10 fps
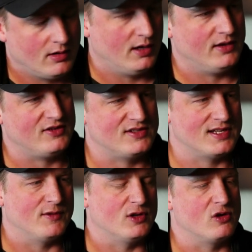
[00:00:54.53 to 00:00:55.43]
It's just
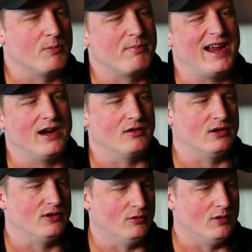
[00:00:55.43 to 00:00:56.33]
something to compare
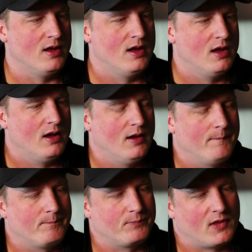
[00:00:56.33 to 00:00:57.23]
it to
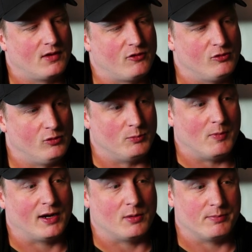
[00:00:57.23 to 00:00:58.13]

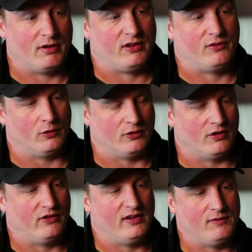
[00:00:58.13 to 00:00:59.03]
my compressed version
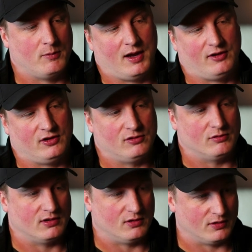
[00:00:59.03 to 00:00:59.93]
and see if I'm actually
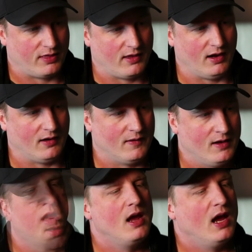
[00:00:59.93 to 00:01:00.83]
doing a good thing.
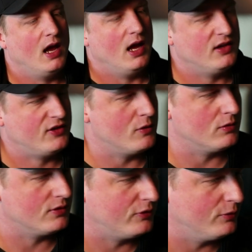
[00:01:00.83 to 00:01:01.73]
It's
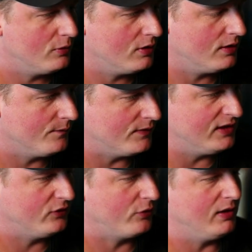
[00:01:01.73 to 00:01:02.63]
going to
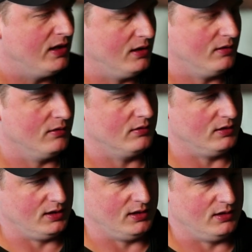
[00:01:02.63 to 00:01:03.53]
these 3
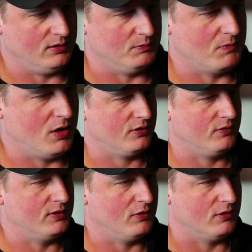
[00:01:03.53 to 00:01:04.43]
aux
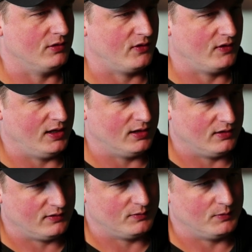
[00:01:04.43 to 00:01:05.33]
returns,
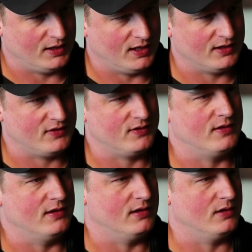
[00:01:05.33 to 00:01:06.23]
and it hits
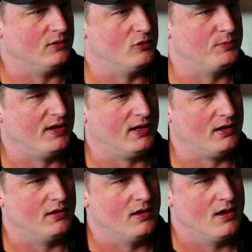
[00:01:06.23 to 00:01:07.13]
the tube
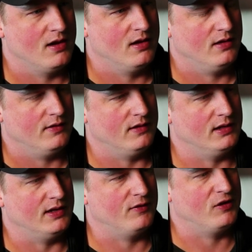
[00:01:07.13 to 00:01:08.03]
tech, the
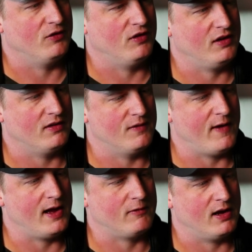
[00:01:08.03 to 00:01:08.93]
1176, and the
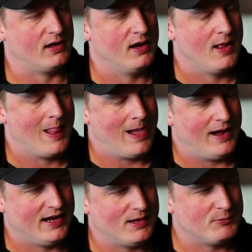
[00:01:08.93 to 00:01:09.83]
VAC rack,
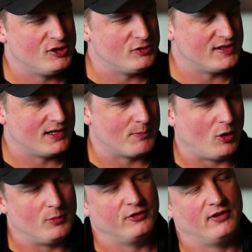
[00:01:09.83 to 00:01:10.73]
and I'm using them
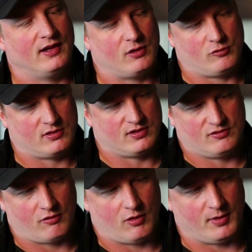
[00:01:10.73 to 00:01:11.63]
almost like organ
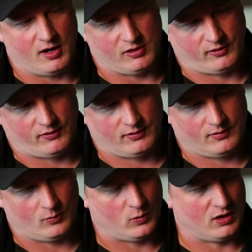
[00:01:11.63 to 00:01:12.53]
drawbars,
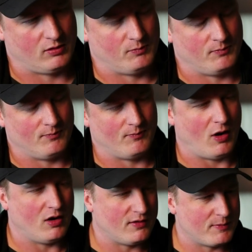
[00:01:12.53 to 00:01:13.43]
where
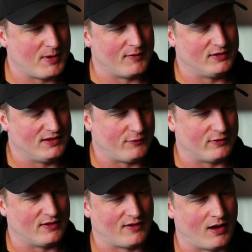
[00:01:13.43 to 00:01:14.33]
all of them have a
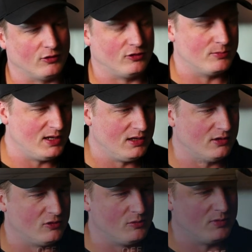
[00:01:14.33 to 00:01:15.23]
different sound. To me, the
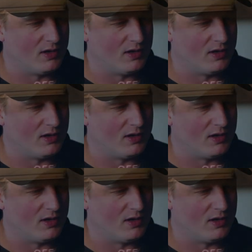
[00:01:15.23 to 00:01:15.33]
tube